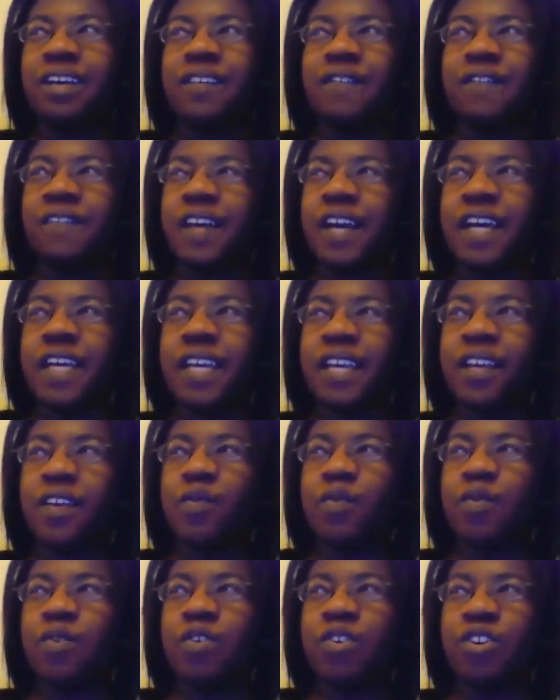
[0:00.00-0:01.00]
a
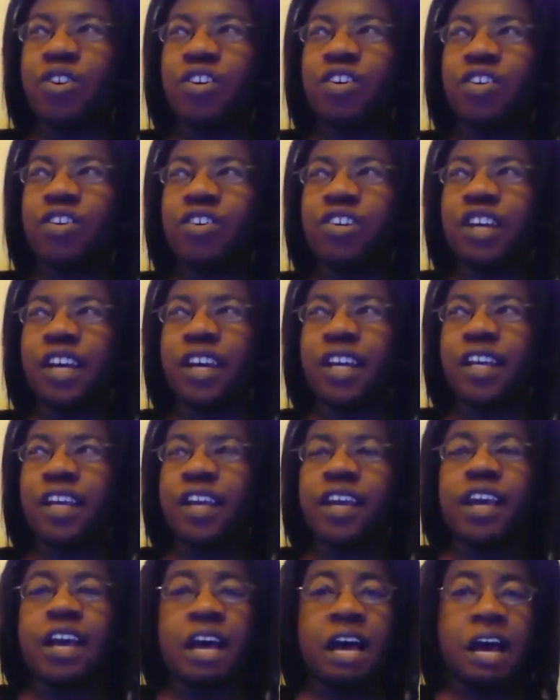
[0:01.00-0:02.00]
flagging war, like,
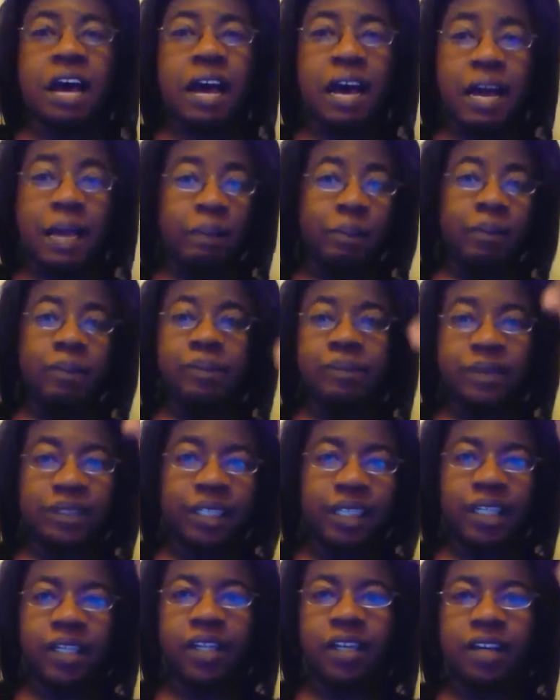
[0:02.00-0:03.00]
I'm,
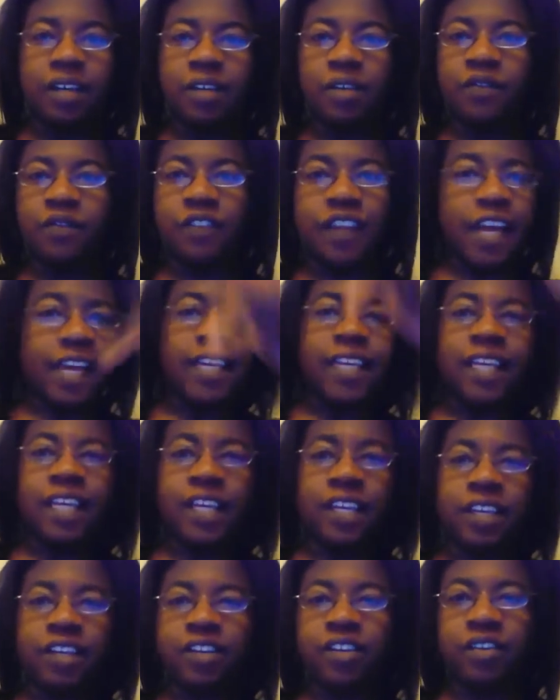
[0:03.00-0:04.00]
you know,
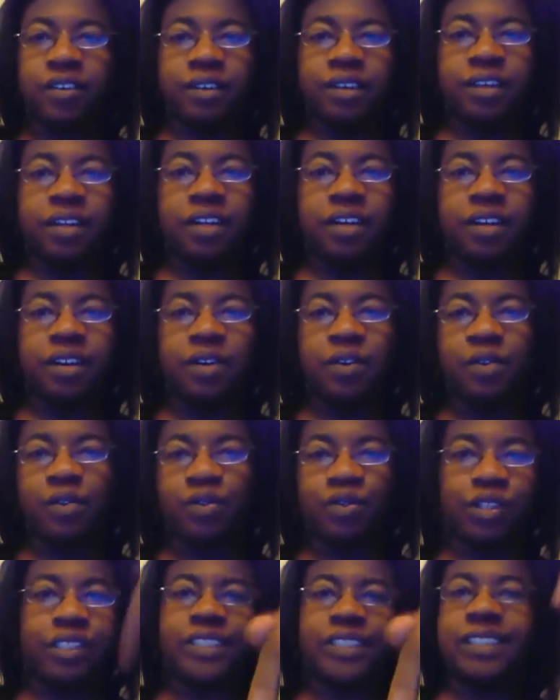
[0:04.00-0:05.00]
flagging, you know,
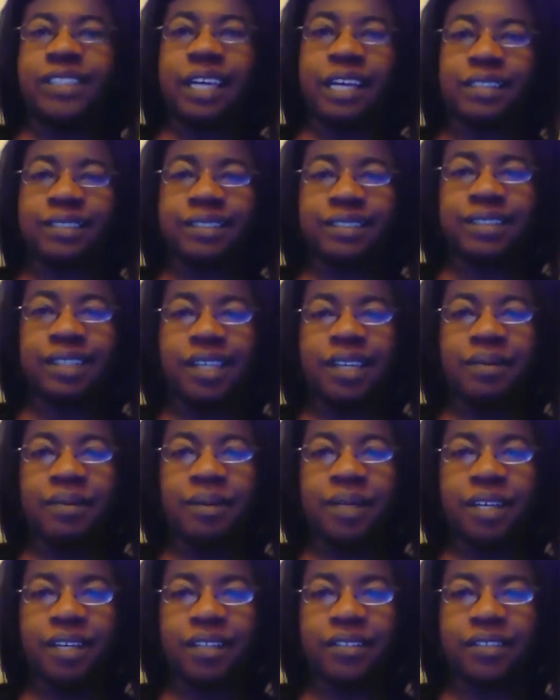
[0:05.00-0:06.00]
Chrisiosity,
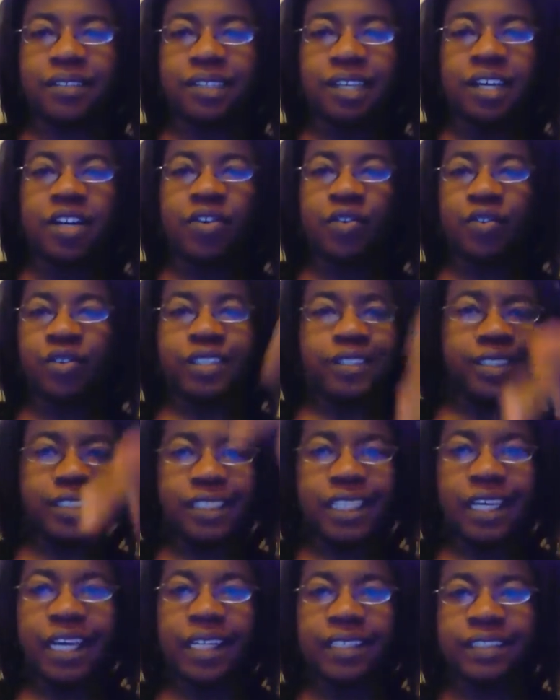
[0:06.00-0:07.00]
because
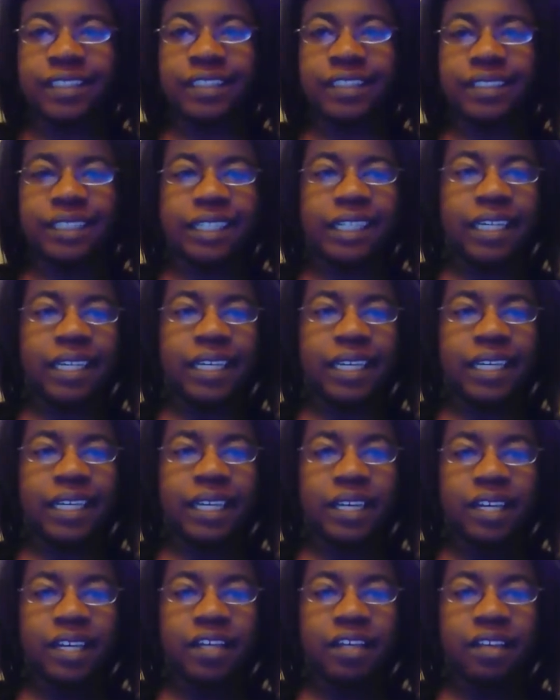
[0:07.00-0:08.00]

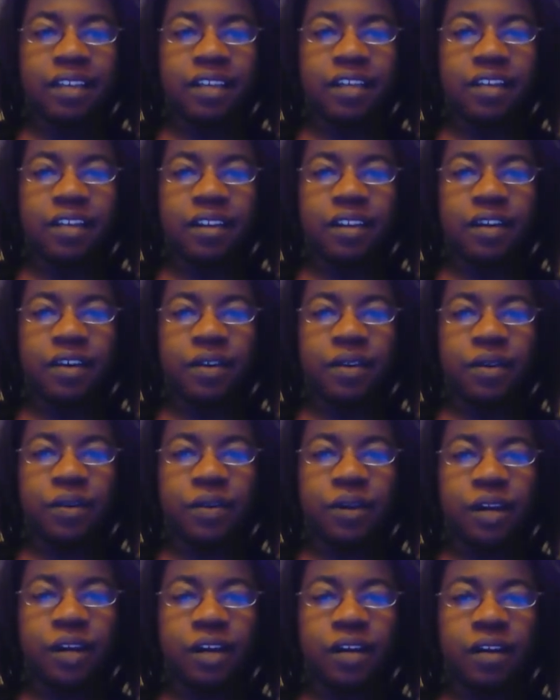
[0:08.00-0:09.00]
Chrisiosity, you
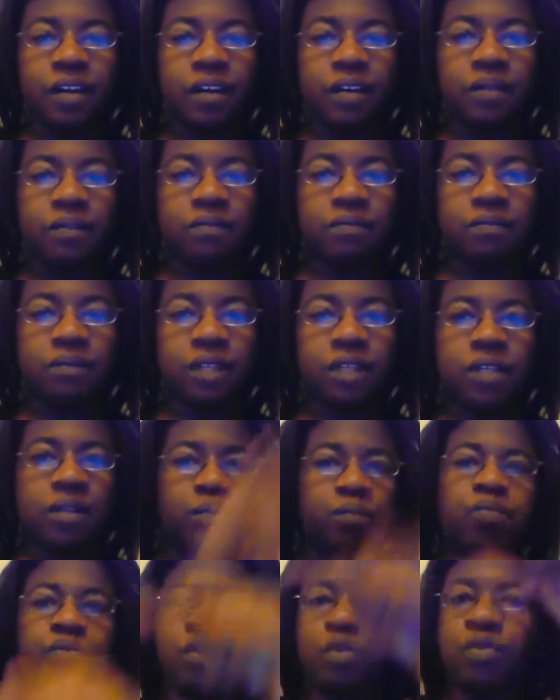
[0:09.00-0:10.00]
know,
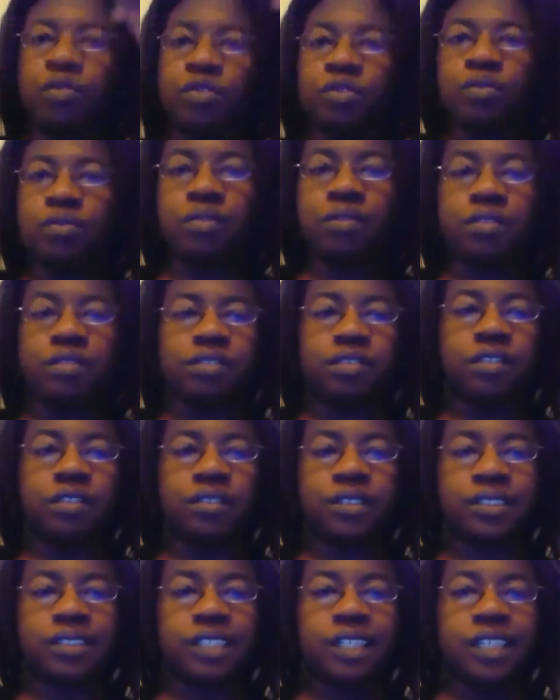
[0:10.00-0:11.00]
broke the
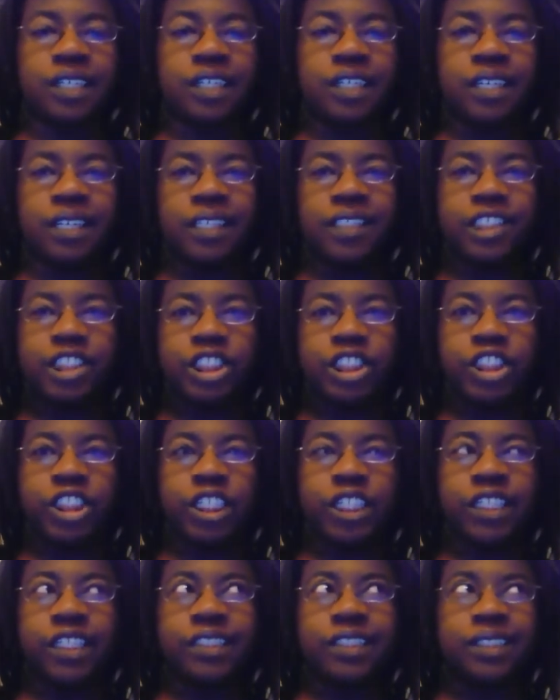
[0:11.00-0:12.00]
rules. It
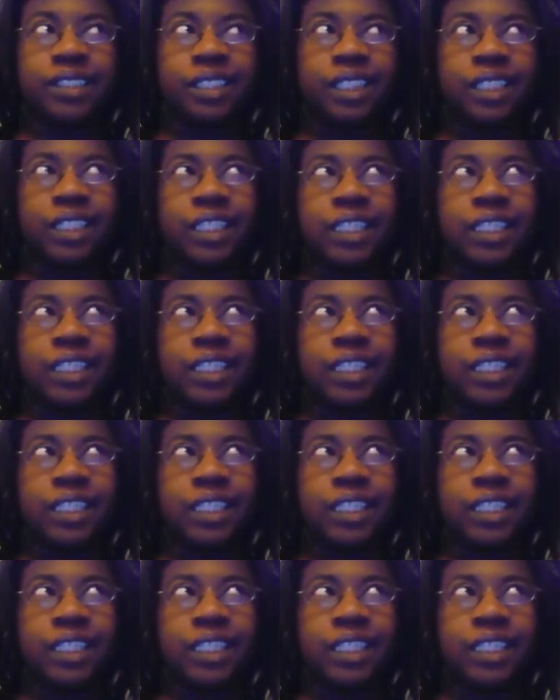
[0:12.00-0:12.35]
just